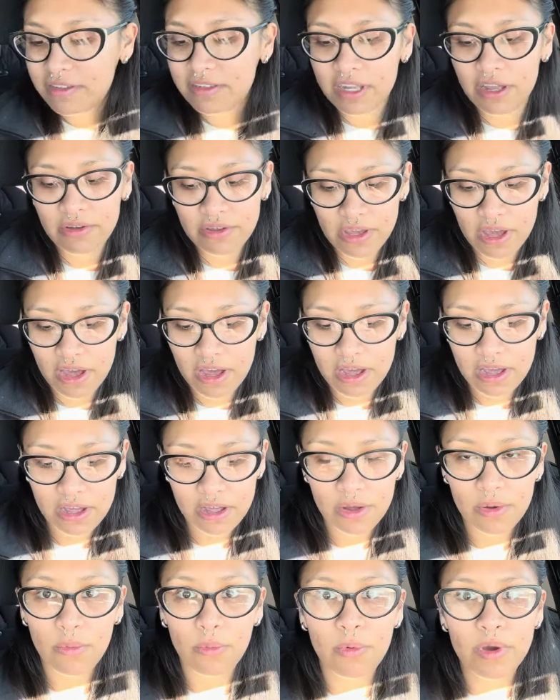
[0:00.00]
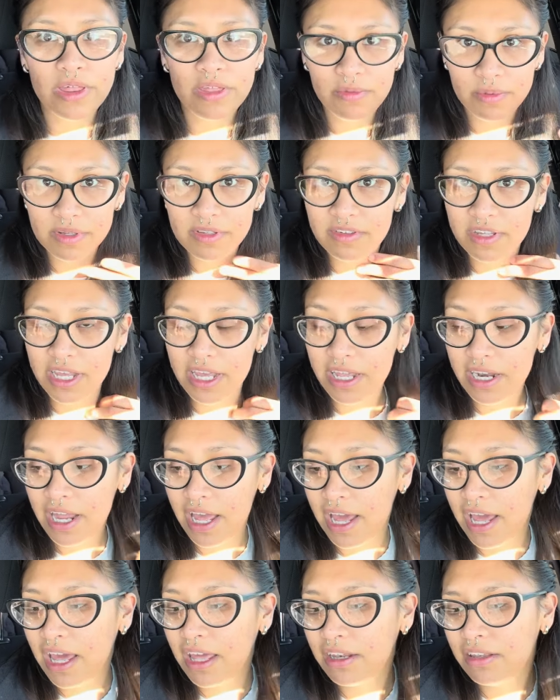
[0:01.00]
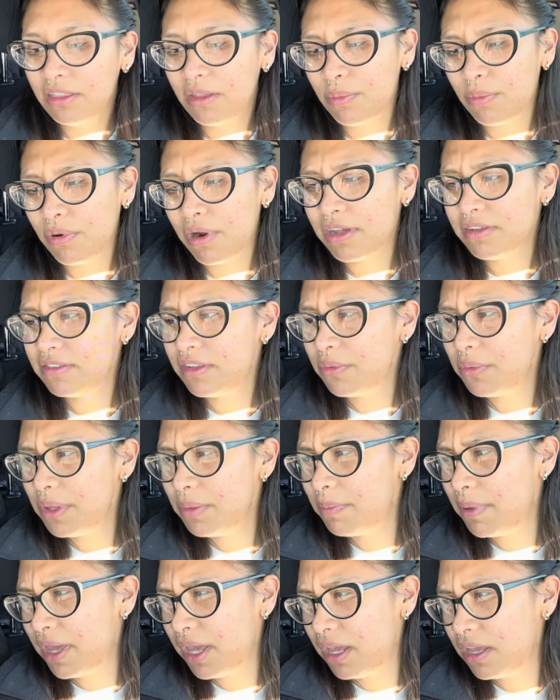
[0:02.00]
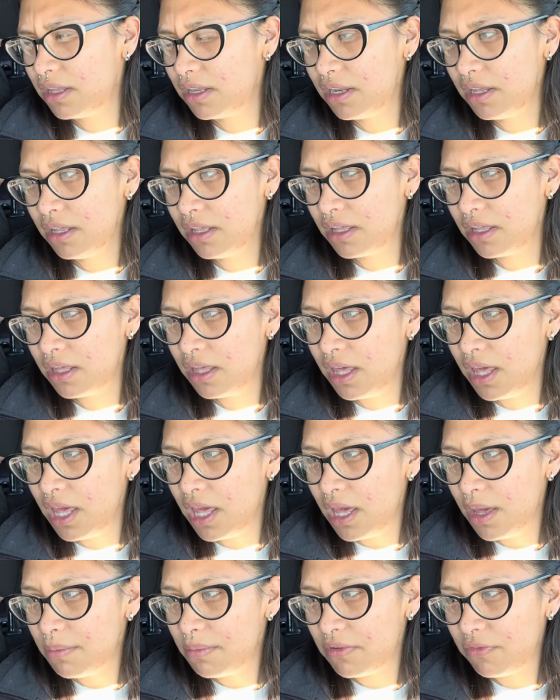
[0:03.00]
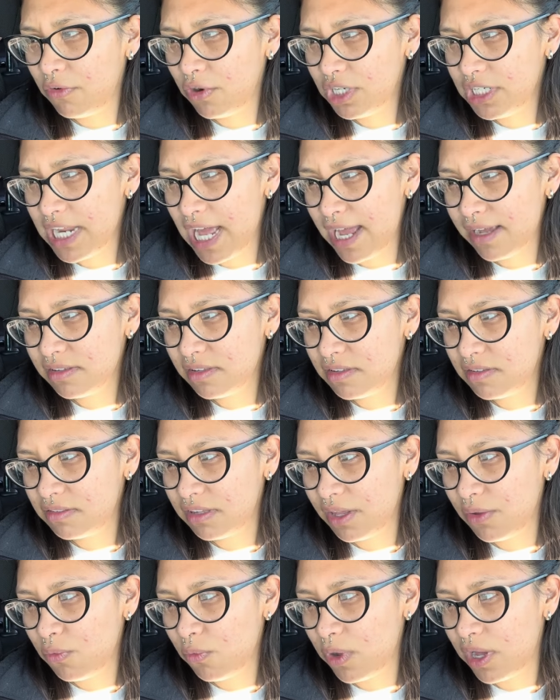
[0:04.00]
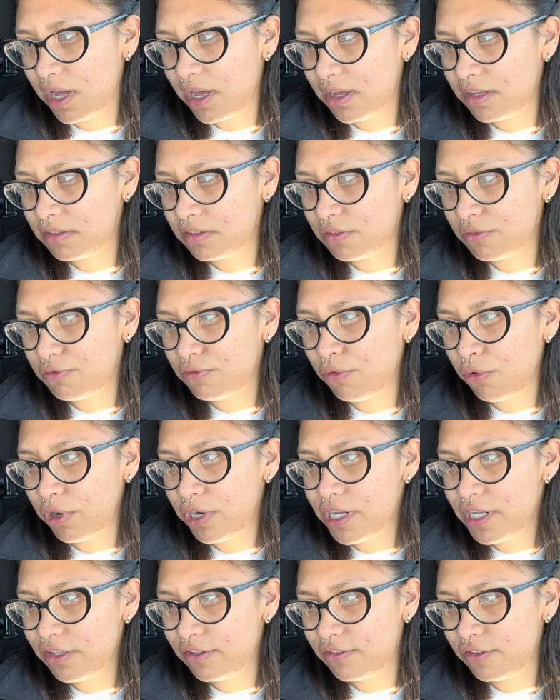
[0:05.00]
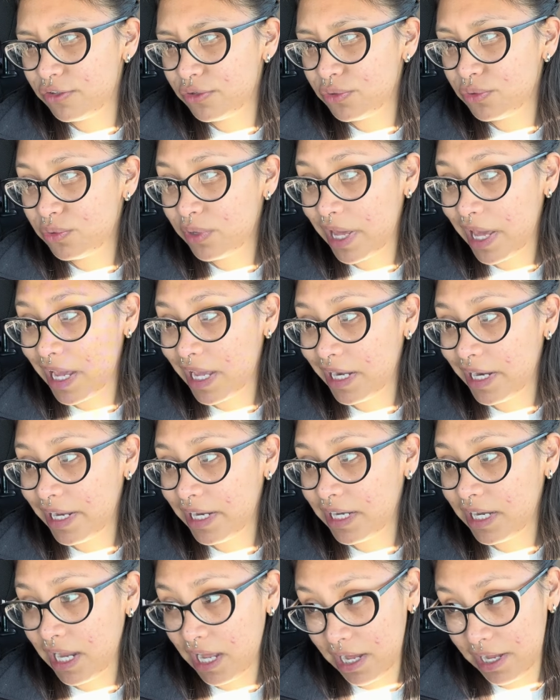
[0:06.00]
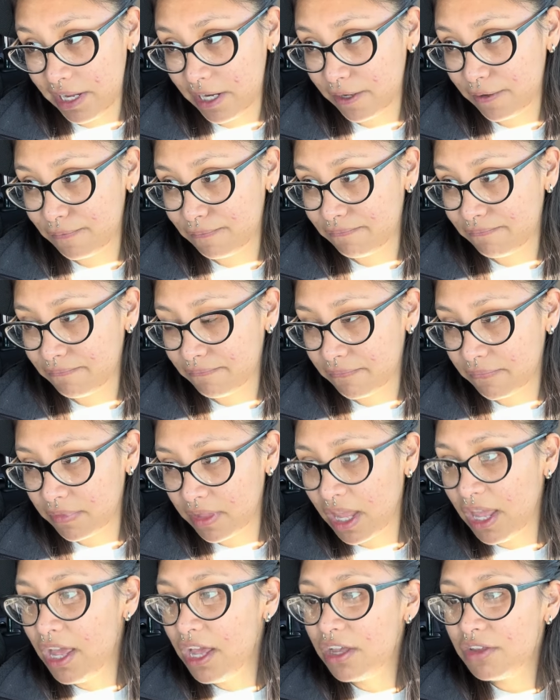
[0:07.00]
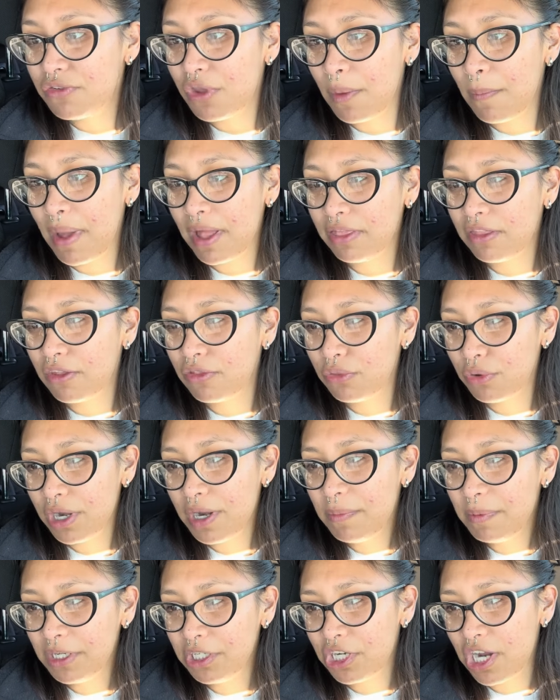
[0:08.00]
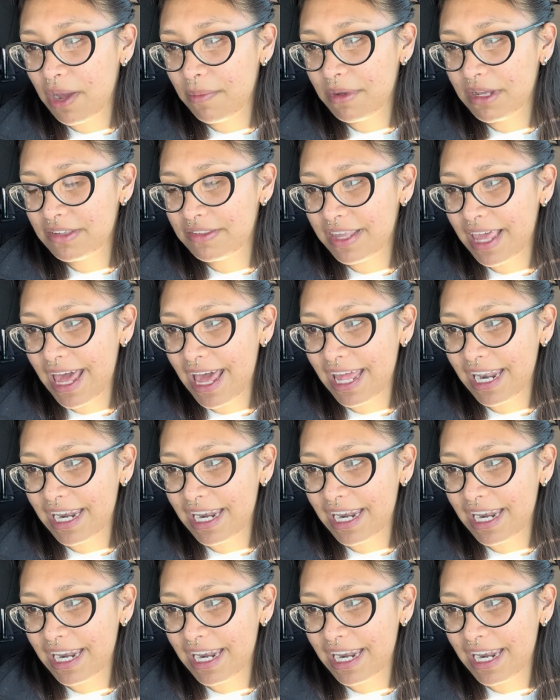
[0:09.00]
tell y'all with receipt in hand the price that we paid. Before taxes it was $42.89. So I bought the three pajamas at